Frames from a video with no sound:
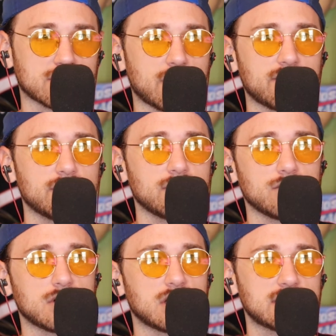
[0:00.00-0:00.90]
revenue.
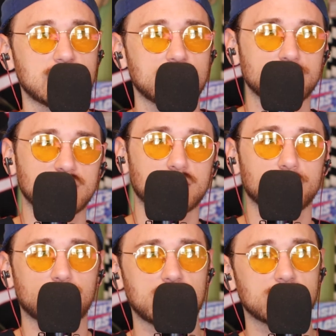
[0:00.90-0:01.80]
And the teams and the
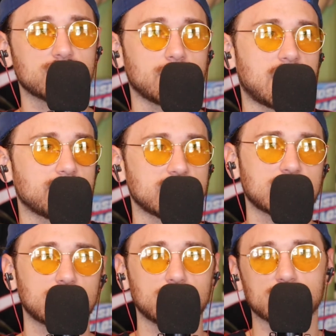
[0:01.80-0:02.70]
players would
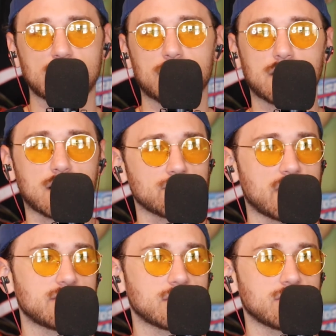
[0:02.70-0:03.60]
obviously lose out on
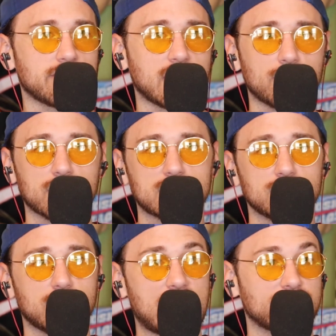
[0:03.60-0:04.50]
revenue if they were
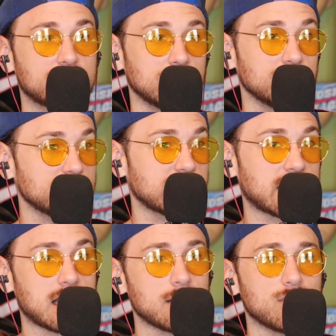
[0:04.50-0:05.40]
to have to lose a
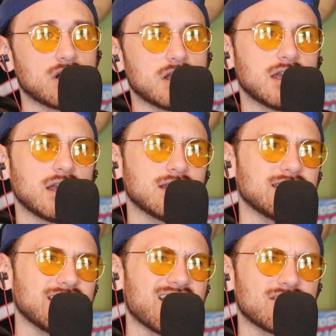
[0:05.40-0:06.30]
game. But
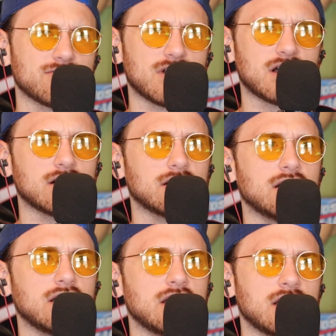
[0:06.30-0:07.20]
the NFL
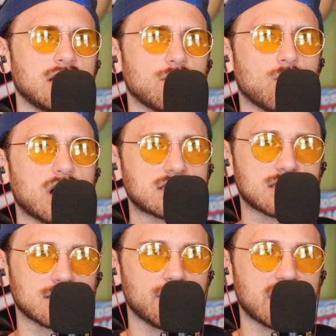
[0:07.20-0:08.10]
wants
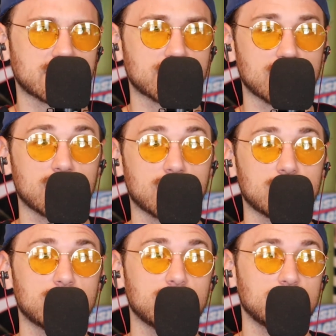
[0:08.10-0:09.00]
to make
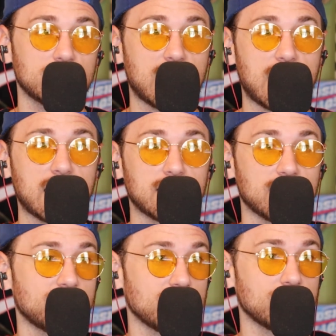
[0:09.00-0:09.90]
sure that
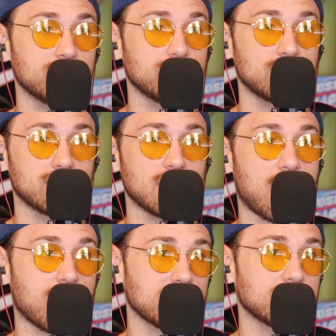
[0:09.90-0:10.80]
if you
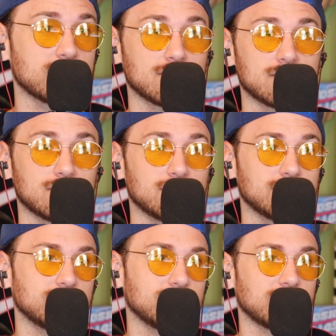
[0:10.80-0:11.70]
aren't
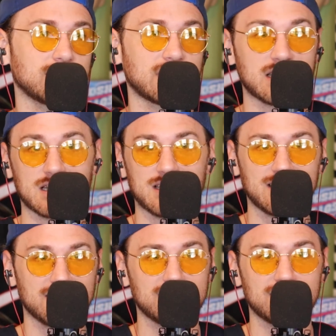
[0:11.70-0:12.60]
getting
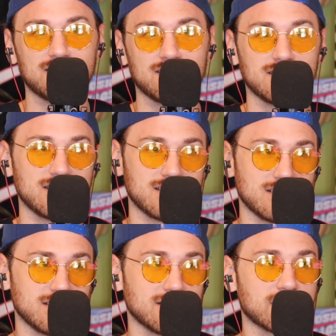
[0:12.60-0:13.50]
the
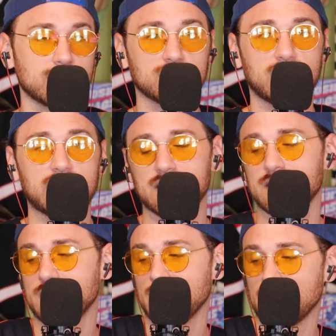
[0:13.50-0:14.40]
Kool-Aid
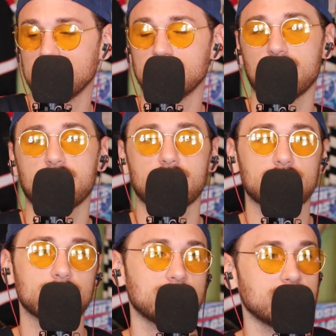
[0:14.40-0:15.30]
in the arm,